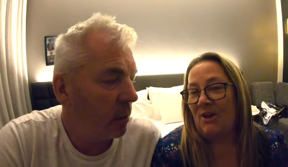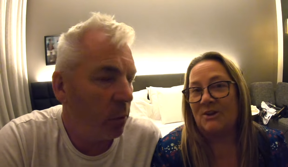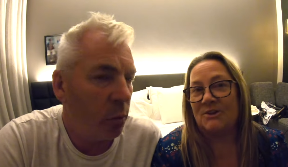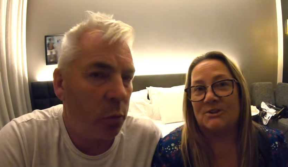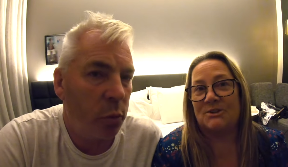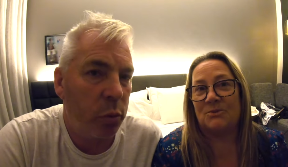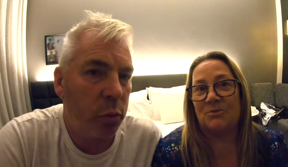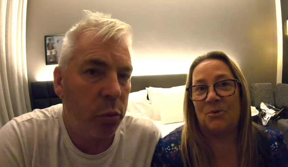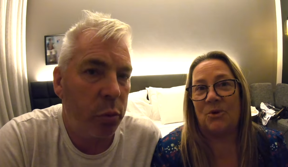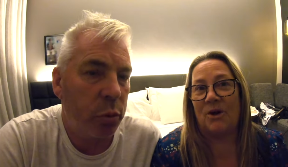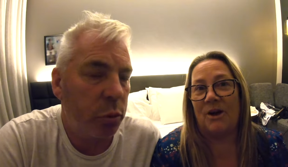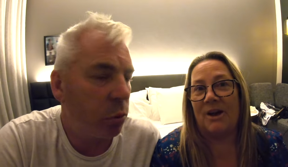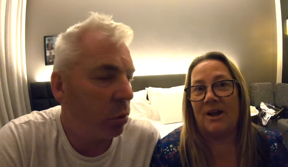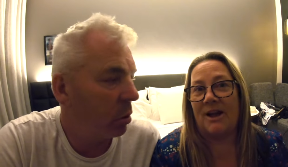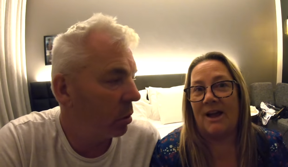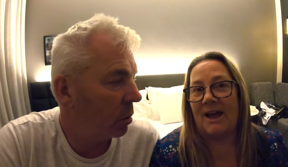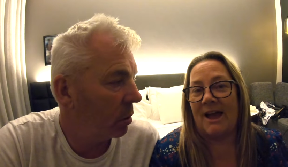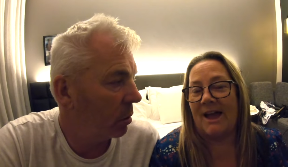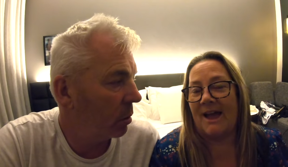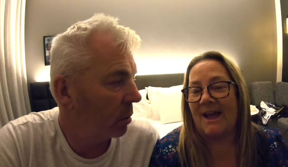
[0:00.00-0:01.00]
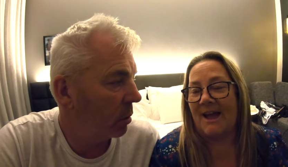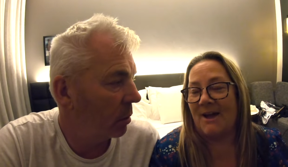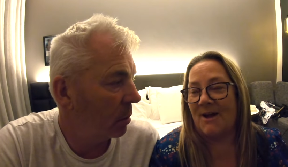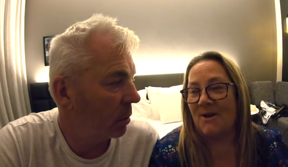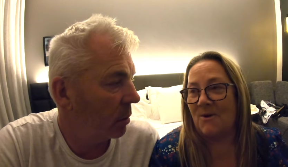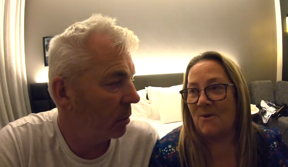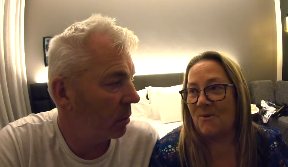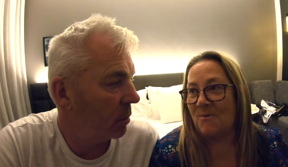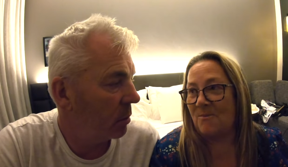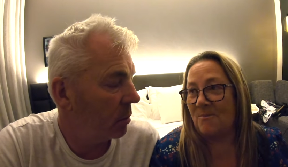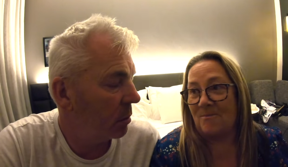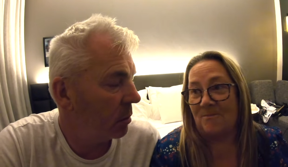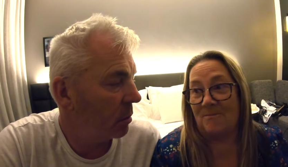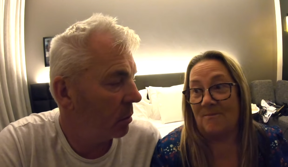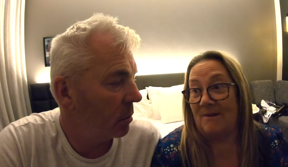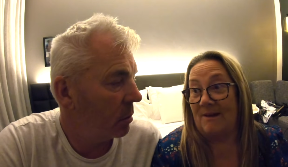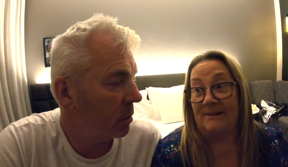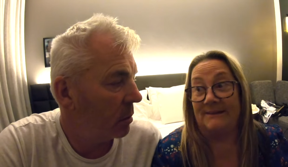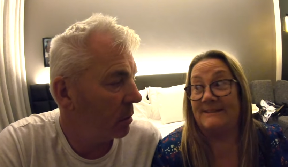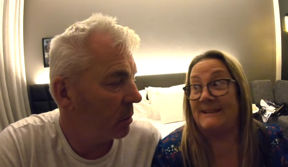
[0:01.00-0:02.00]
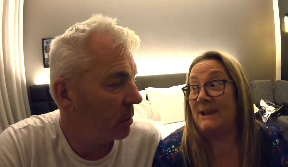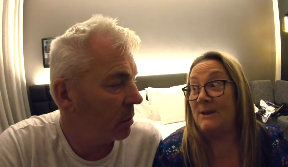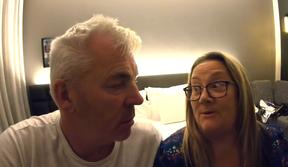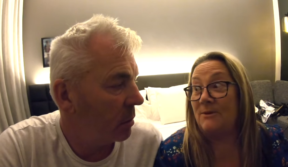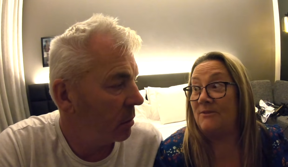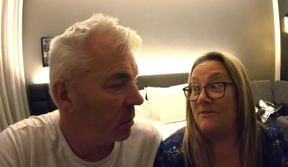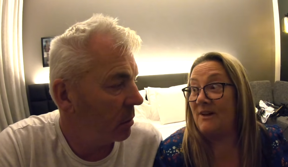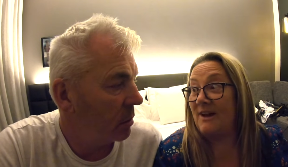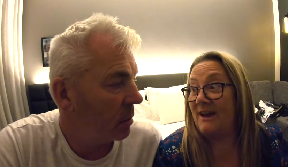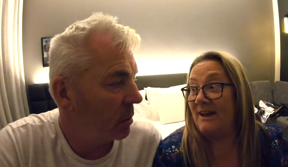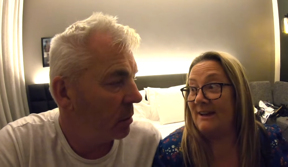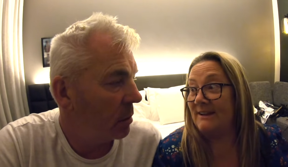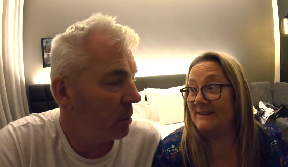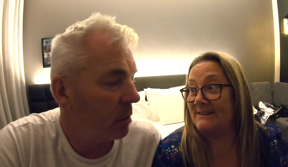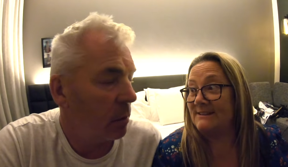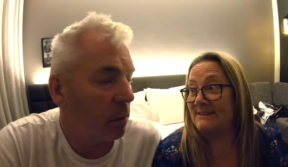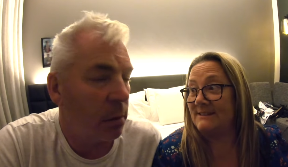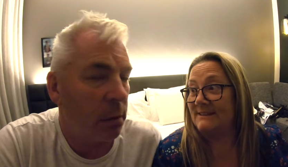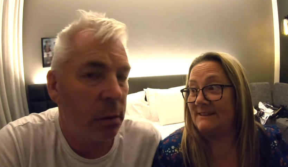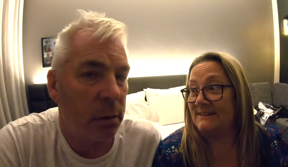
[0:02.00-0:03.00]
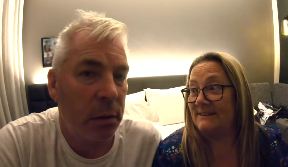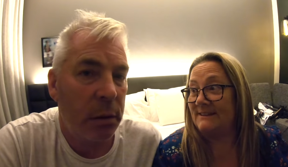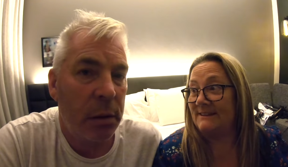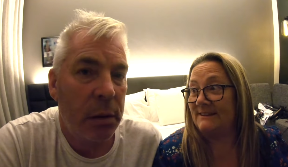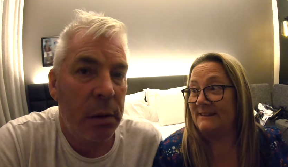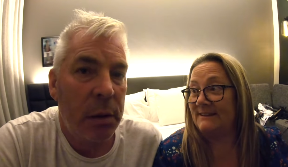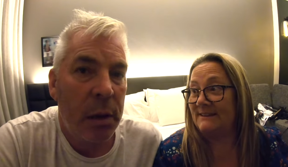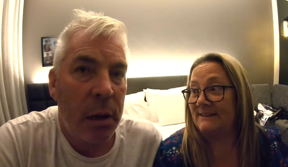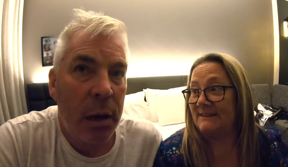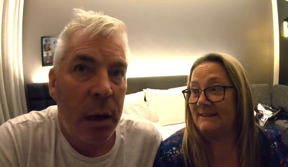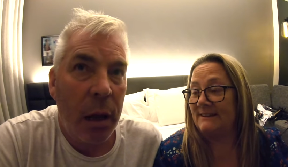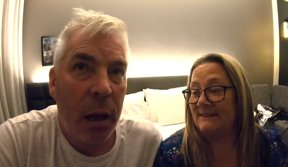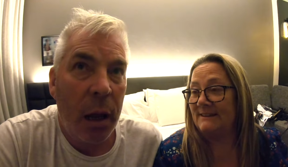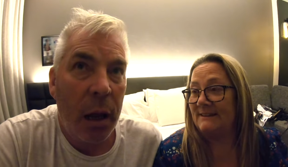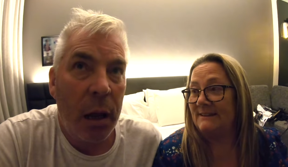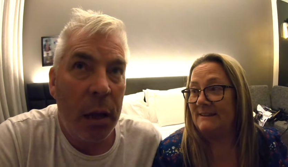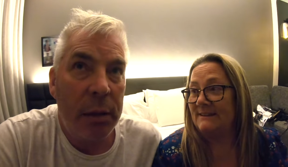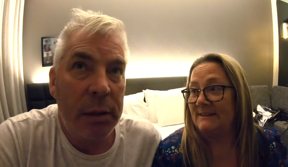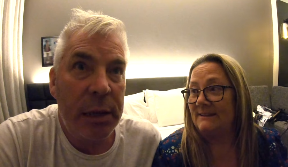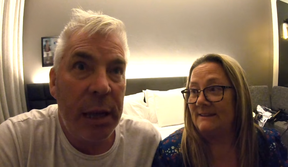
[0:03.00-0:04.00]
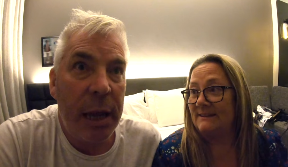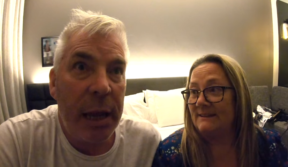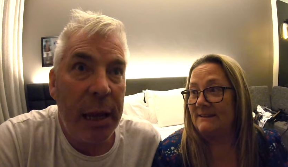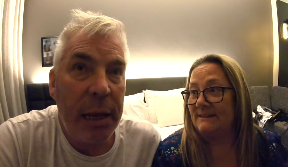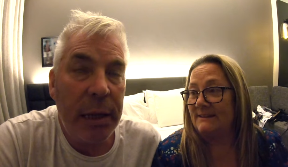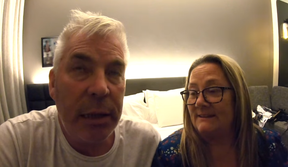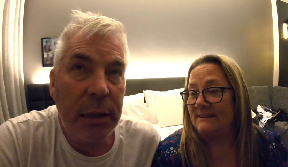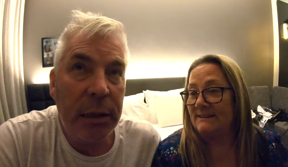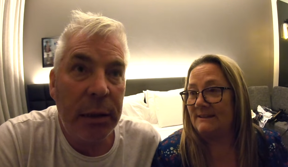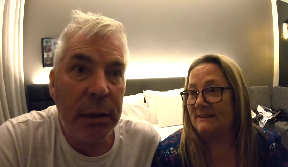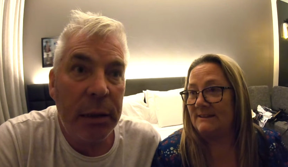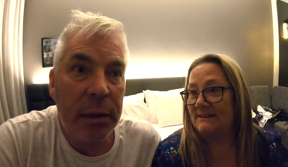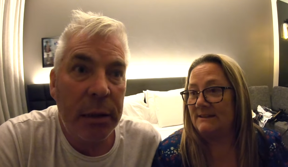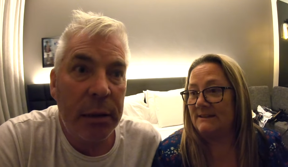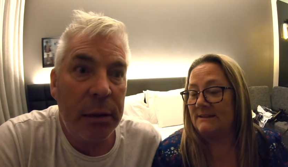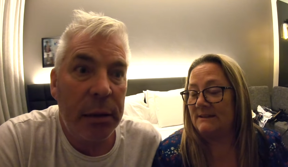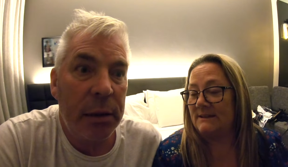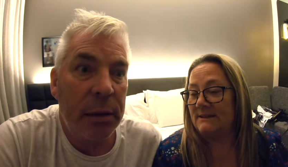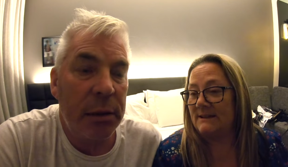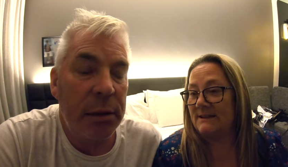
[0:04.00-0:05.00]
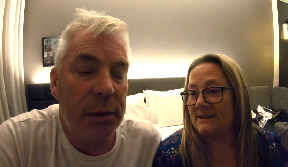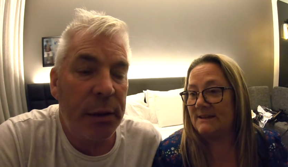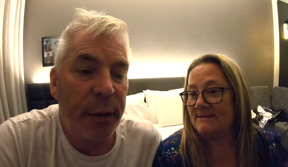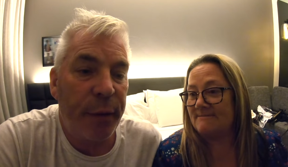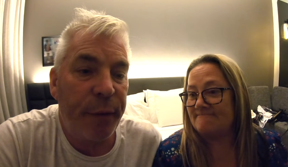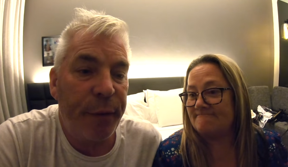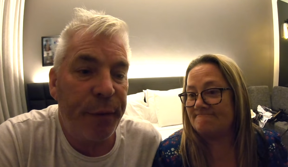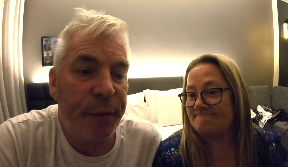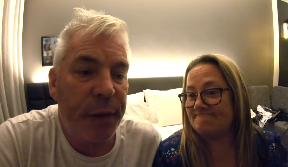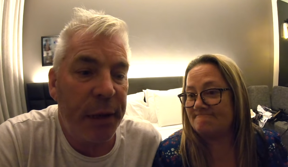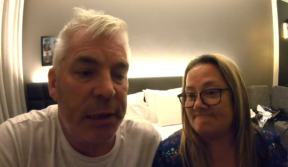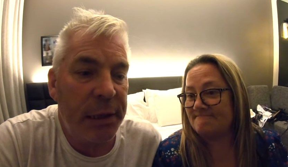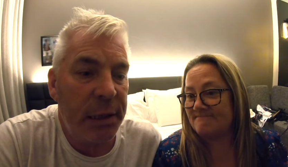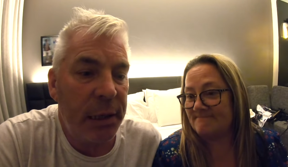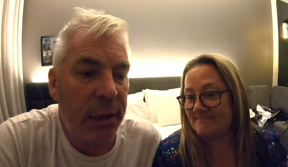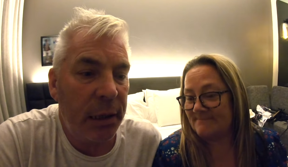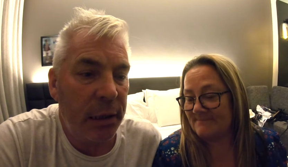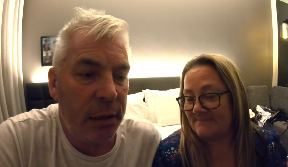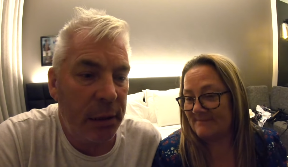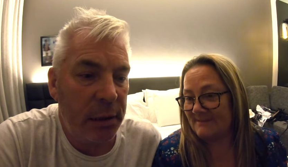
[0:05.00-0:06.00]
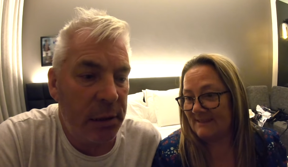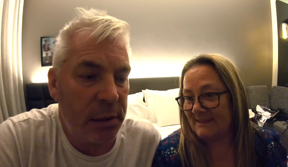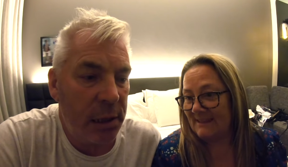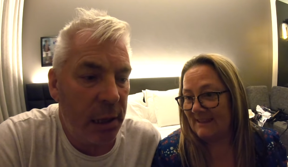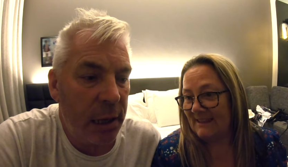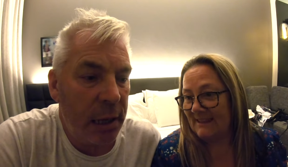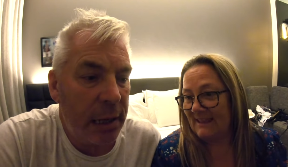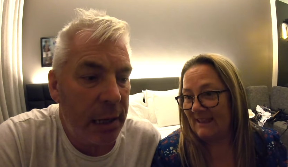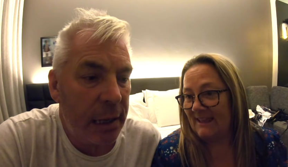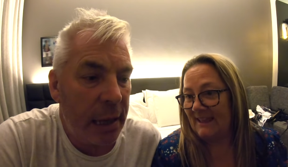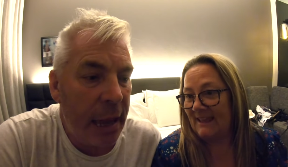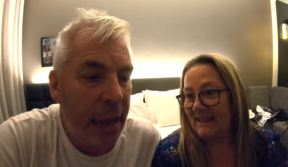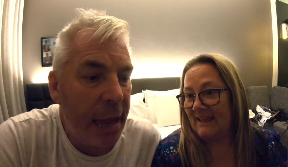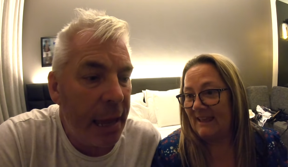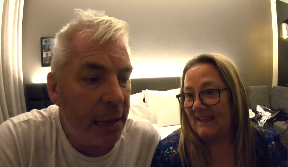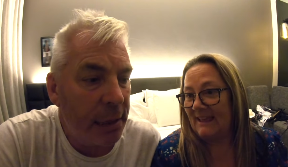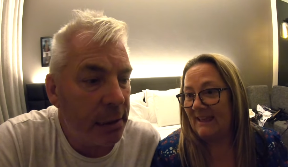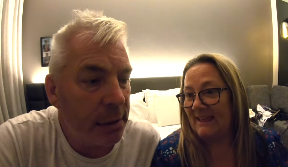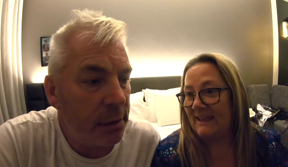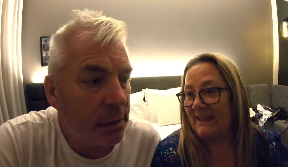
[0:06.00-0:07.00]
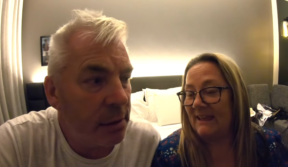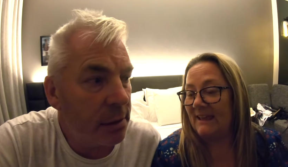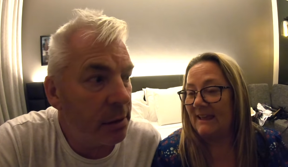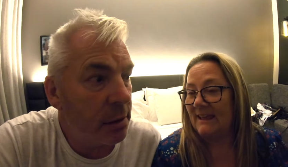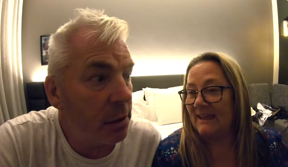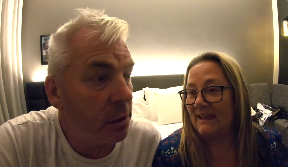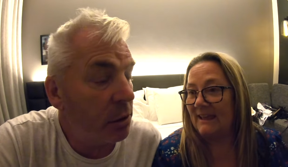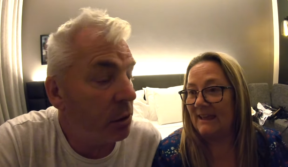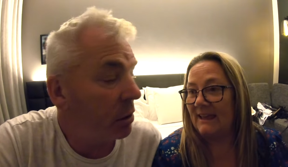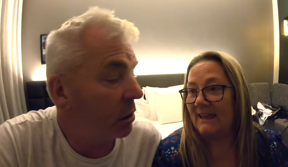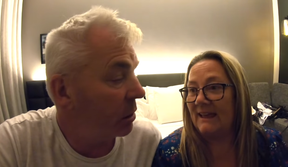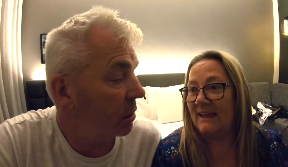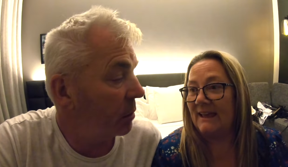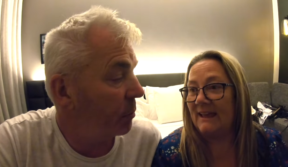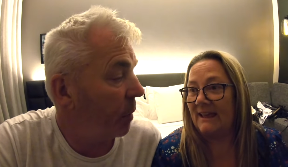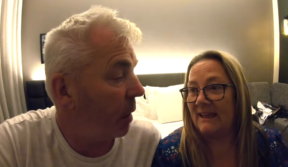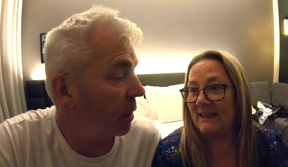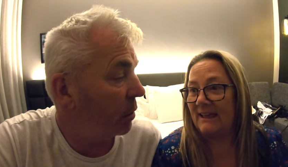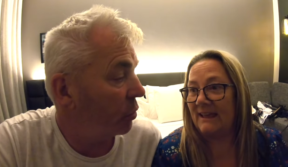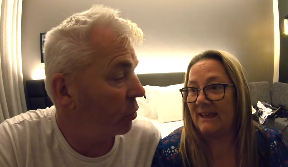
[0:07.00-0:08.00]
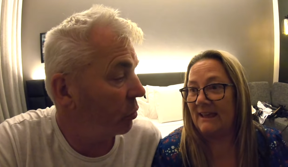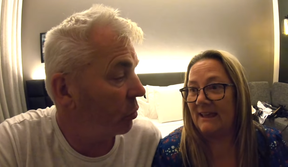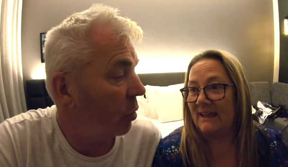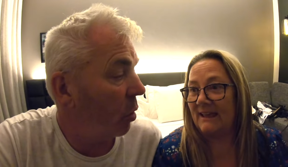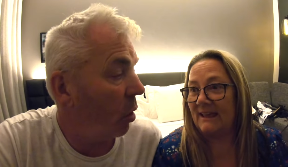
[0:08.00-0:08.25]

Speaker 1: So what a day we've had.
Speaker 2: A day that's fitting to end such a special